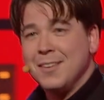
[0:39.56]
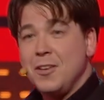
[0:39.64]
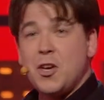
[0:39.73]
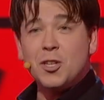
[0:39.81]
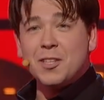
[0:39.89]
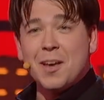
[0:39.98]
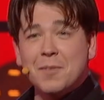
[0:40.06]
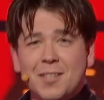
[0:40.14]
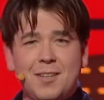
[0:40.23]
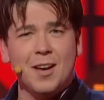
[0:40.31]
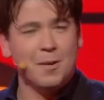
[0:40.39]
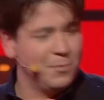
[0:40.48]
You can't do that
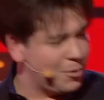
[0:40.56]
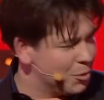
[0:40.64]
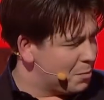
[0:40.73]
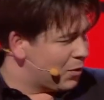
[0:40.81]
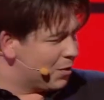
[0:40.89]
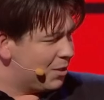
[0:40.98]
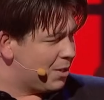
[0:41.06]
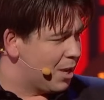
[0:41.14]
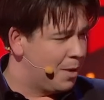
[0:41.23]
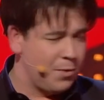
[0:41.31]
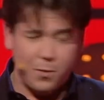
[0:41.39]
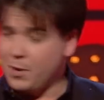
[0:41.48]
with the time. Excuse me, have you got the
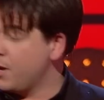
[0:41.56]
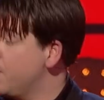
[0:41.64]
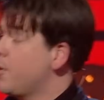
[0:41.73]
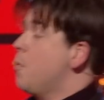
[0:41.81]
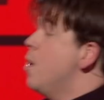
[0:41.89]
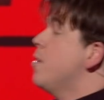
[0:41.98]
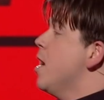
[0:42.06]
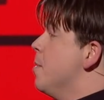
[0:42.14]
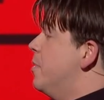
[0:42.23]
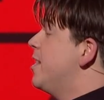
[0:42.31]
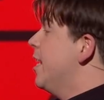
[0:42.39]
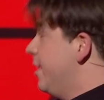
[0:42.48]
time? No, but I know that I woke
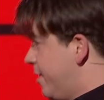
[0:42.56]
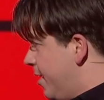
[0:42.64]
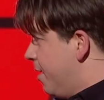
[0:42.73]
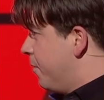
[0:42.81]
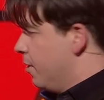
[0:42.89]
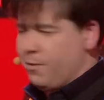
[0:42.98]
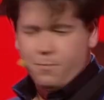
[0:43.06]
up at 8:11.